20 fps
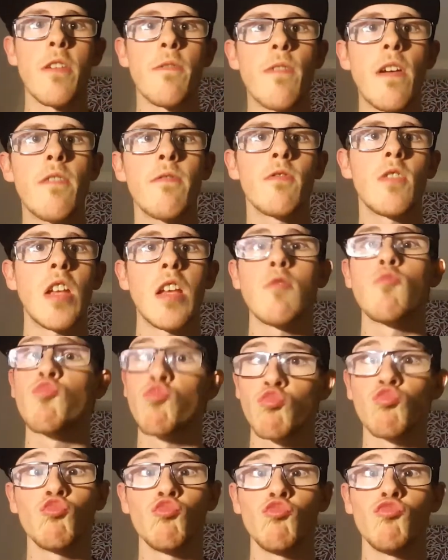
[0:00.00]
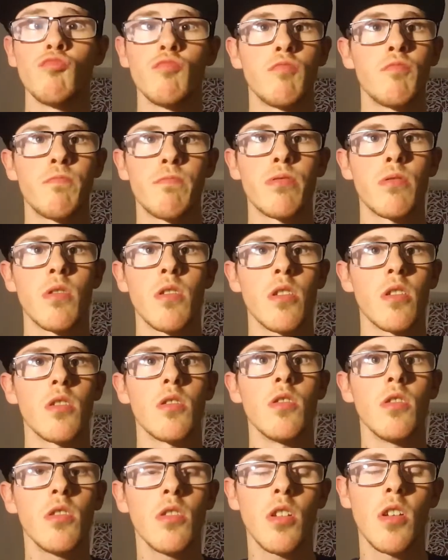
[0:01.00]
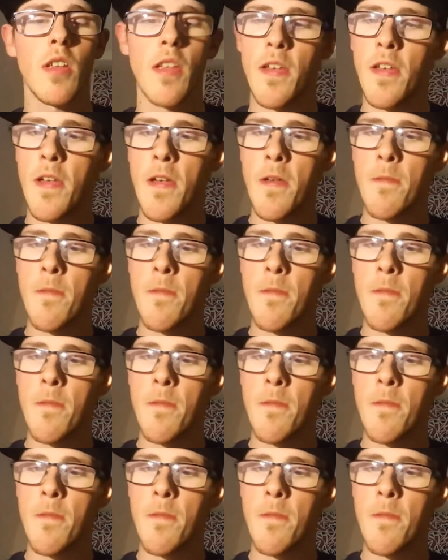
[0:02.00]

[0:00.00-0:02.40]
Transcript: 350. Pretty good.